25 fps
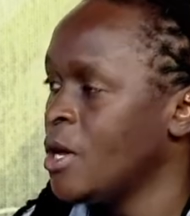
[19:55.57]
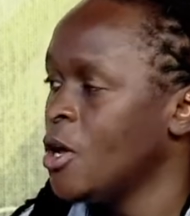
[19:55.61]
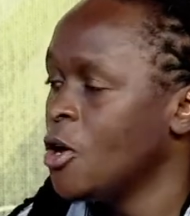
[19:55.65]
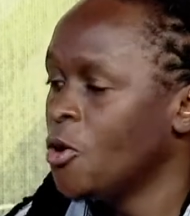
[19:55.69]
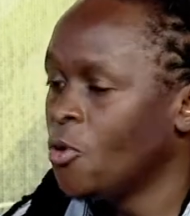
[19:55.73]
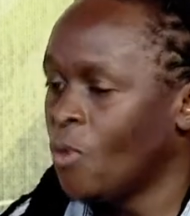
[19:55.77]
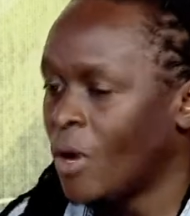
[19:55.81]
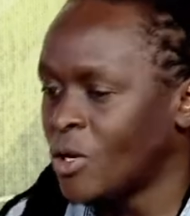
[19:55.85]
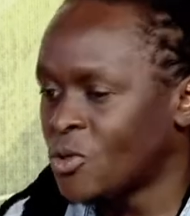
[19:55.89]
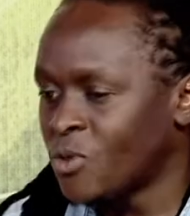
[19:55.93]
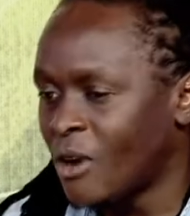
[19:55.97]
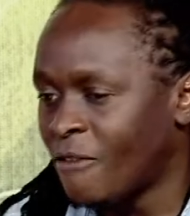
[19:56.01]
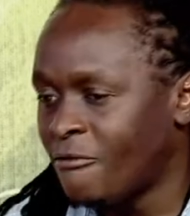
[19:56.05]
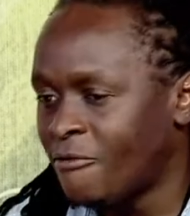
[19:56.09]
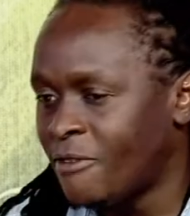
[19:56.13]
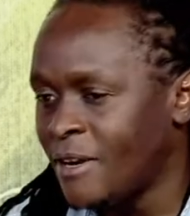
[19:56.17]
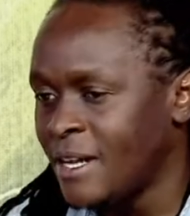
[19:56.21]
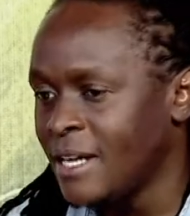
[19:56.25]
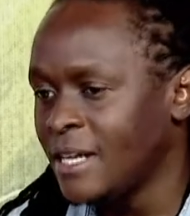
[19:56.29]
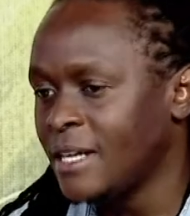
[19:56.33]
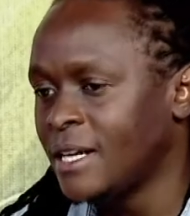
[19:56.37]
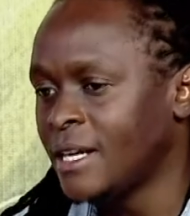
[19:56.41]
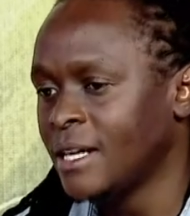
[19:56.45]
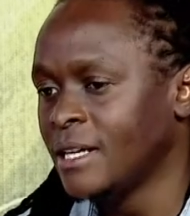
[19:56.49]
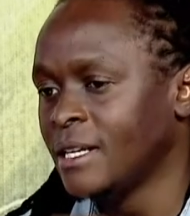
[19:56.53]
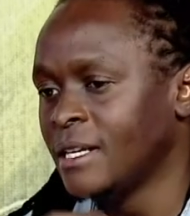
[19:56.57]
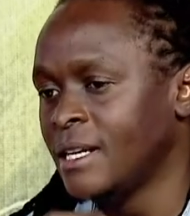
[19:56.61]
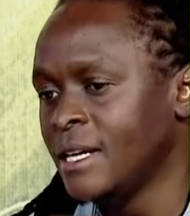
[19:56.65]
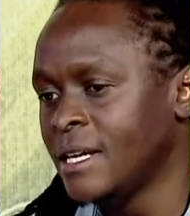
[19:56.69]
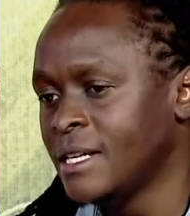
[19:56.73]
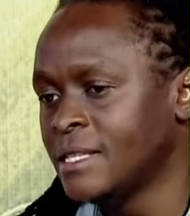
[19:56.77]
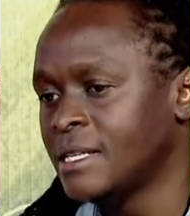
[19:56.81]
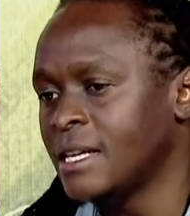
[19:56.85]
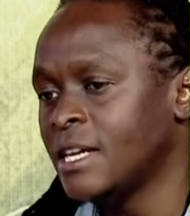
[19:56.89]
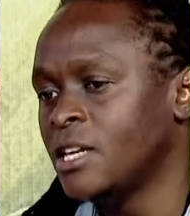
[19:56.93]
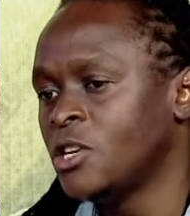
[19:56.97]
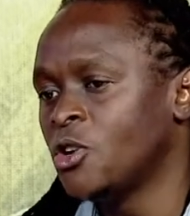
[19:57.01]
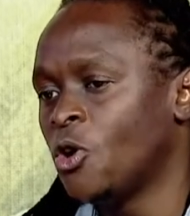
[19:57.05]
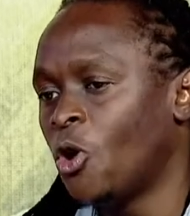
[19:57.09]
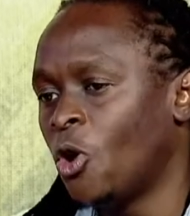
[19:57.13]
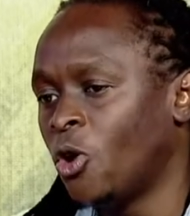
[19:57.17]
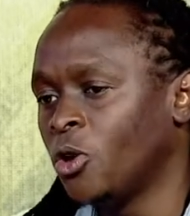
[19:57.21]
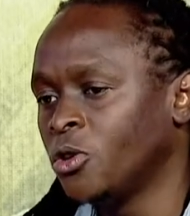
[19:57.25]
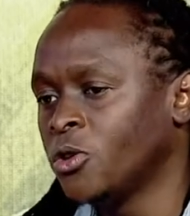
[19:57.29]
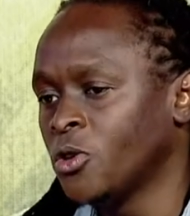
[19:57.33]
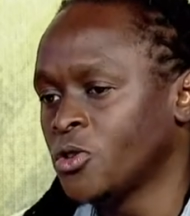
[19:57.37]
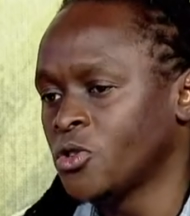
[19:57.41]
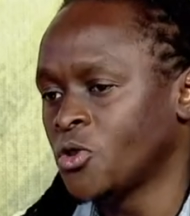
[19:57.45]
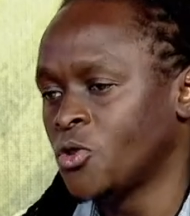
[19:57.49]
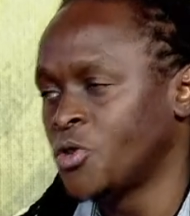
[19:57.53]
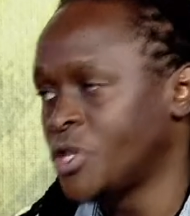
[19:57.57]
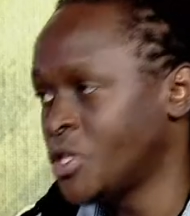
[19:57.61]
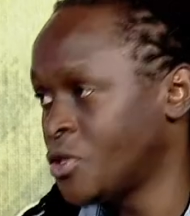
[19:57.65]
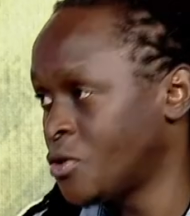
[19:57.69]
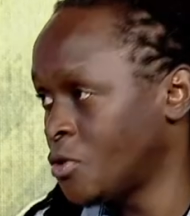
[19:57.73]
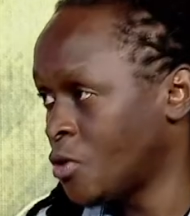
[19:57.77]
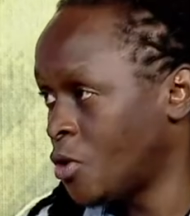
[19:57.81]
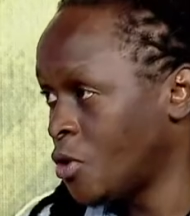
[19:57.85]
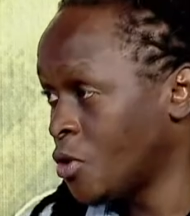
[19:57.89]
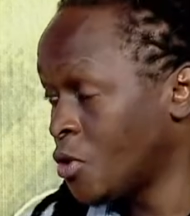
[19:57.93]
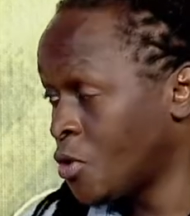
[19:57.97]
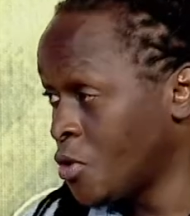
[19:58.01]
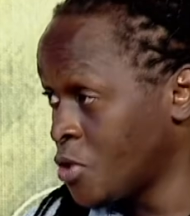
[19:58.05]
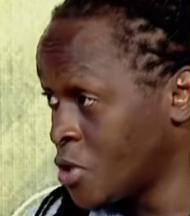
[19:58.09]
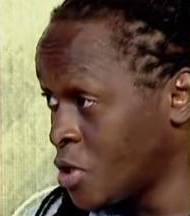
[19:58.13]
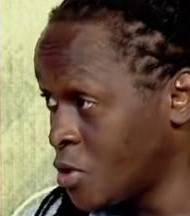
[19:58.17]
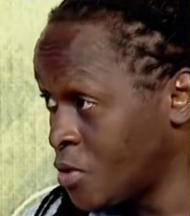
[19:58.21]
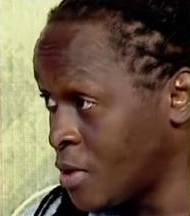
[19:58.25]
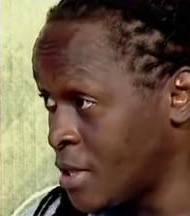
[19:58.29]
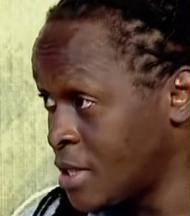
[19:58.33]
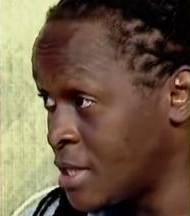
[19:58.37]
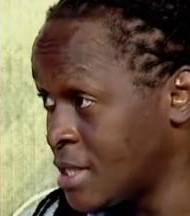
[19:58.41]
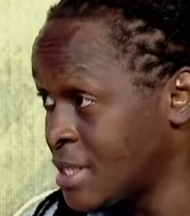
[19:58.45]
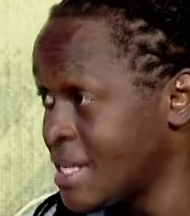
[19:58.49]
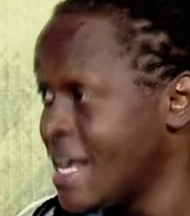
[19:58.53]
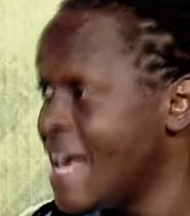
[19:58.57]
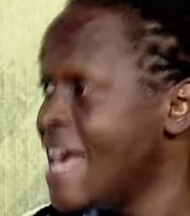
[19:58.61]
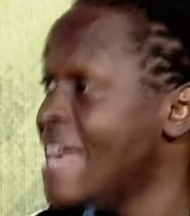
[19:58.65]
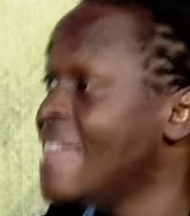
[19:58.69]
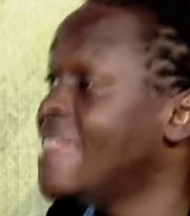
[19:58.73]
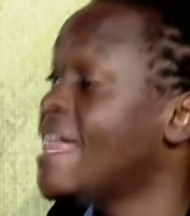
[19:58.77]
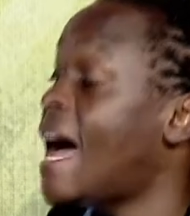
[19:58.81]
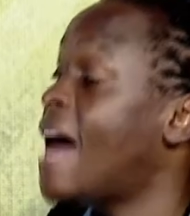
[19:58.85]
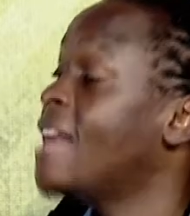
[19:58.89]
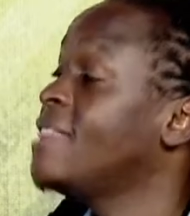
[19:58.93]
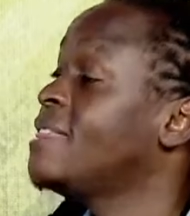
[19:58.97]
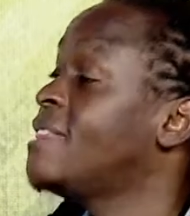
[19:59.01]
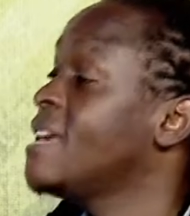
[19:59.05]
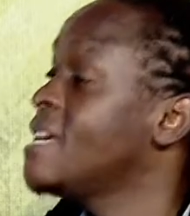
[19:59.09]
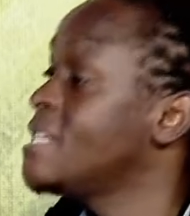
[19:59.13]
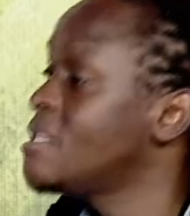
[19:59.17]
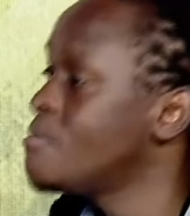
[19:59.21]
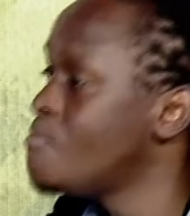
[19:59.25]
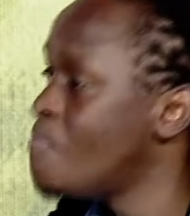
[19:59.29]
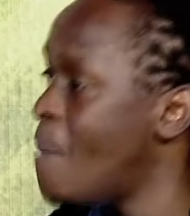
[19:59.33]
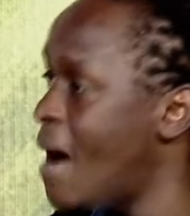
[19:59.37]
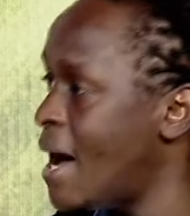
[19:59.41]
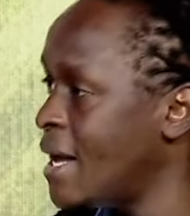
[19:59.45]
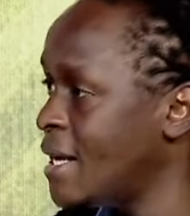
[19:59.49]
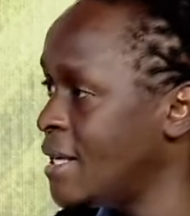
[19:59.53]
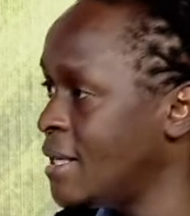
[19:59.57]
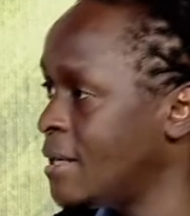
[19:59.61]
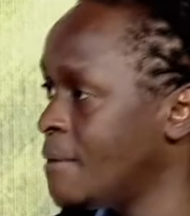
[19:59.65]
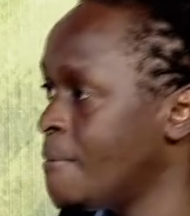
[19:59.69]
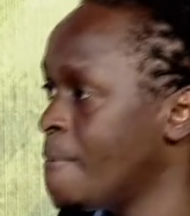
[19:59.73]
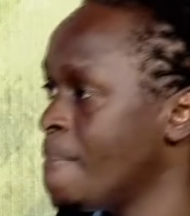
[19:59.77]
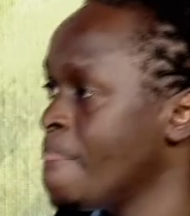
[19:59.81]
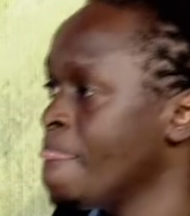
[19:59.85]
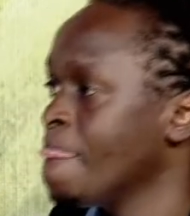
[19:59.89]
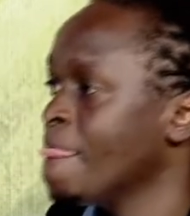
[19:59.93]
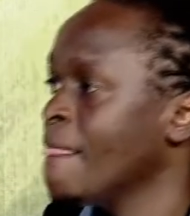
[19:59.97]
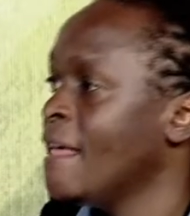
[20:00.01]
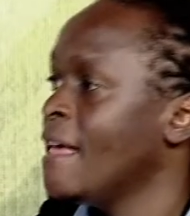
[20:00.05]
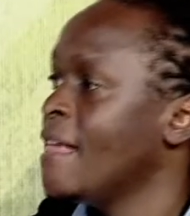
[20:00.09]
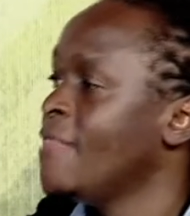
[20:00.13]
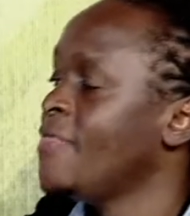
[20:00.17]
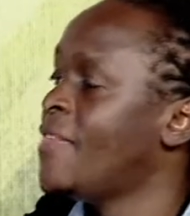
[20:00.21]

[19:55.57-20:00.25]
Mm-hmm. We want to have league, leagues in all those constituencies. Mm-hmm. And there's money. Yeah.